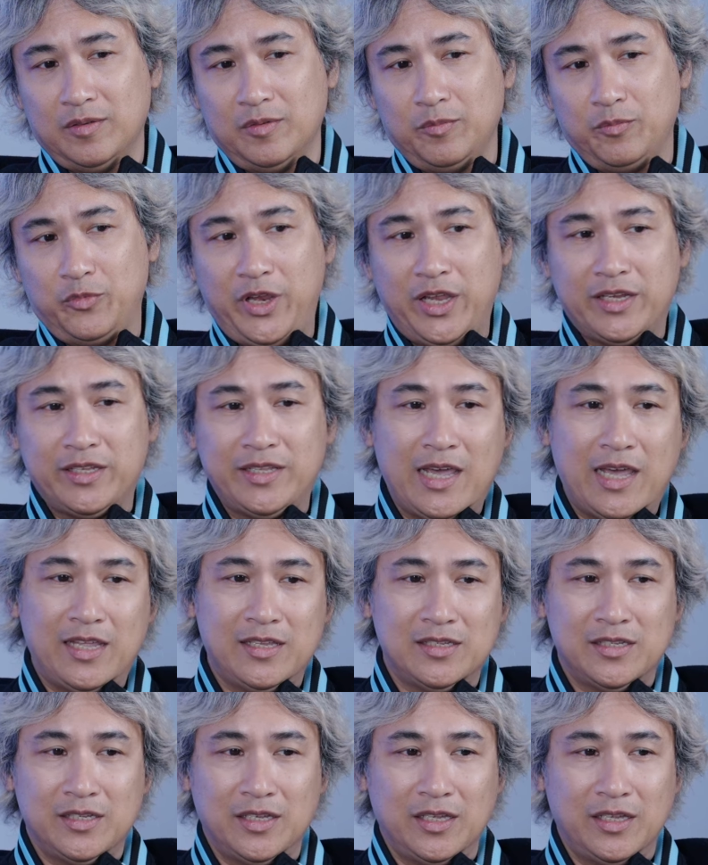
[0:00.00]

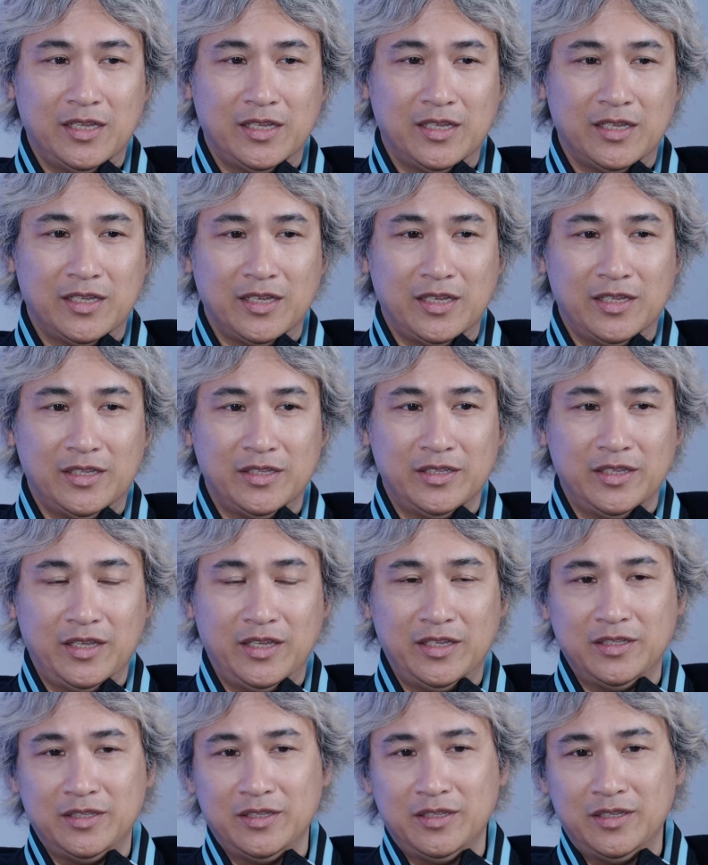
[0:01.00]
breakdancing
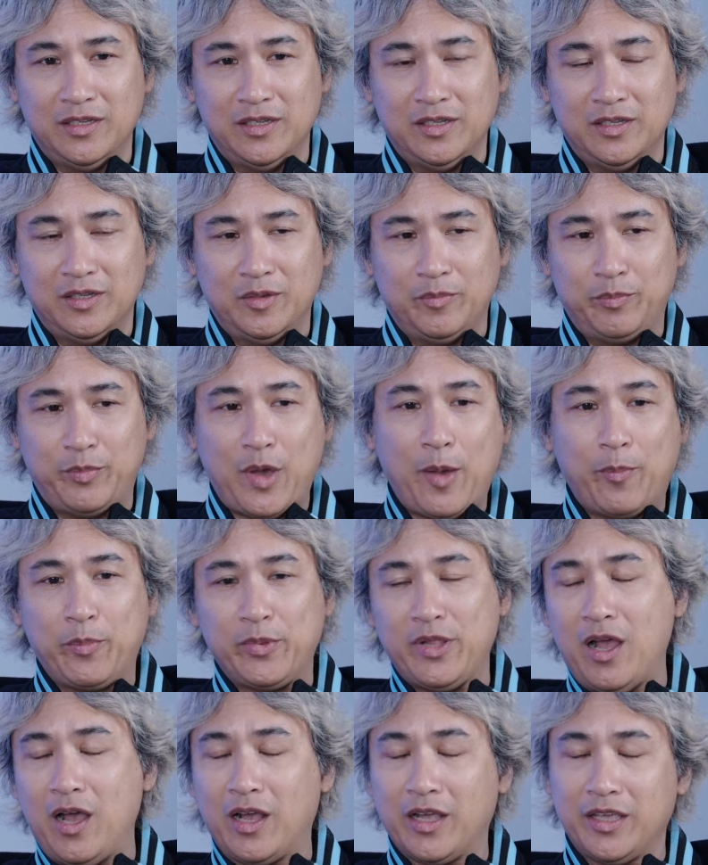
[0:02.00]
and pop
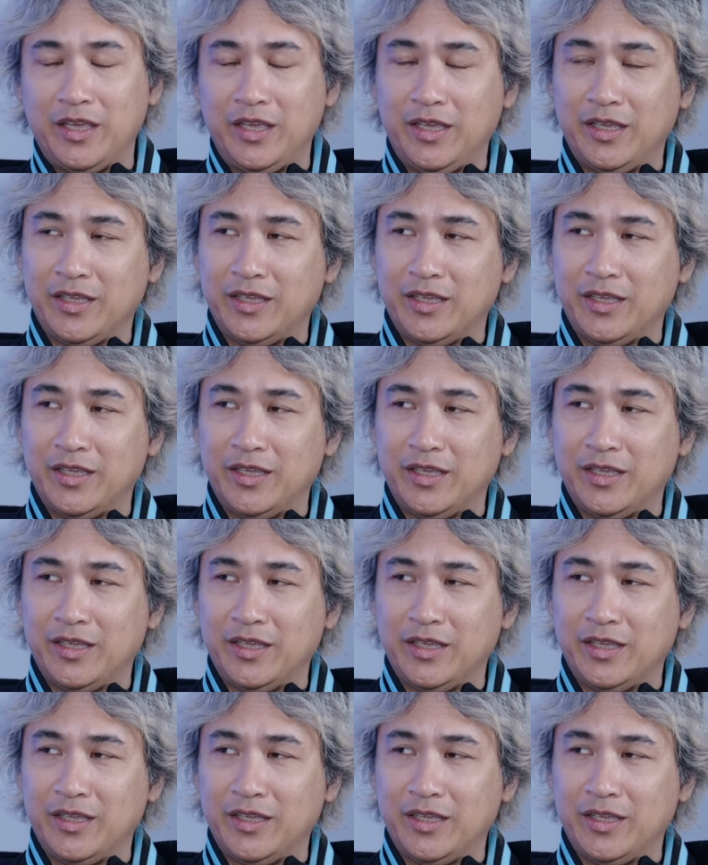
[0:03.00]
locking.